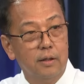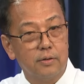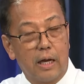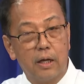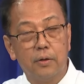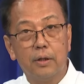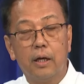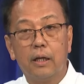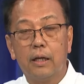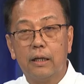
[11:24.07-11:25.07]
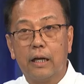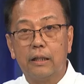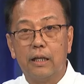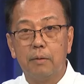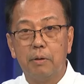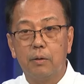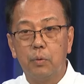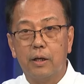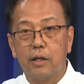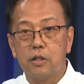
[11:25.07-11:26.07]
Sa ngayon ang nakita namin,
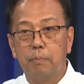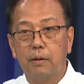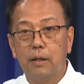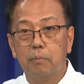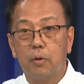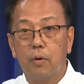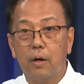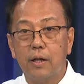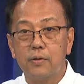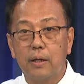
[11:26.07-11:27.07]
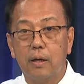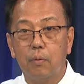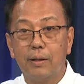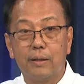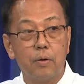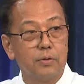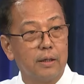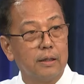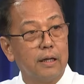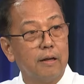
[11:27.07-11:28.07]
we are expecting more or less 1,500
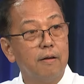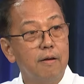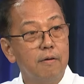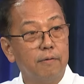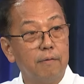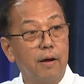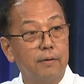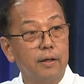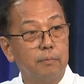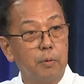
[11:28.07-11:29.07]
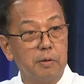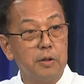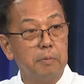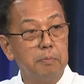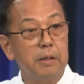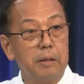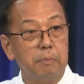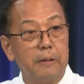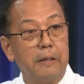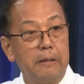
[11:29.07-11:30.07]
from the CPP and
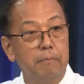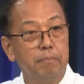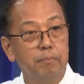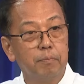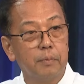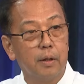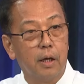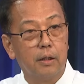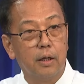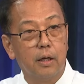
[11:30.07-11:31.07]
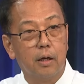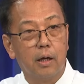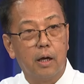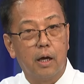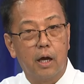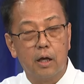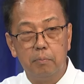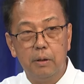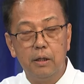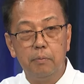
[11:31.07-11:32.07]
PA, and I
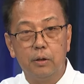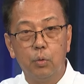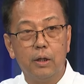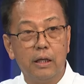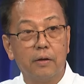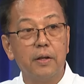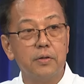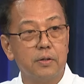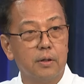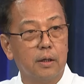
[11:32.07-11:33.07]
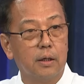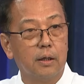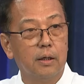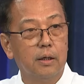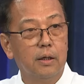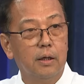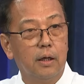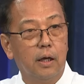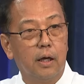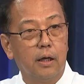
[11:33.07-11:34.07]
believe it will increase
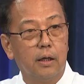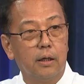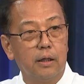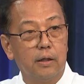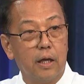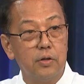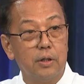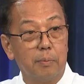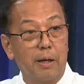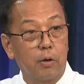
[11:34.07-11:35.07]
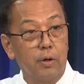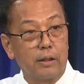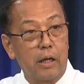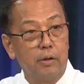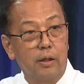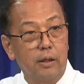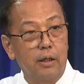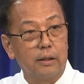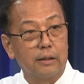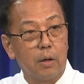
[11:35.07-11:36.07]
in case na magkaroon na tayo
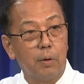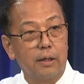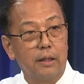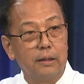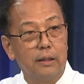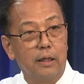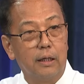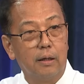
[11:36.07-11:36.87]
ng tinatawag natin na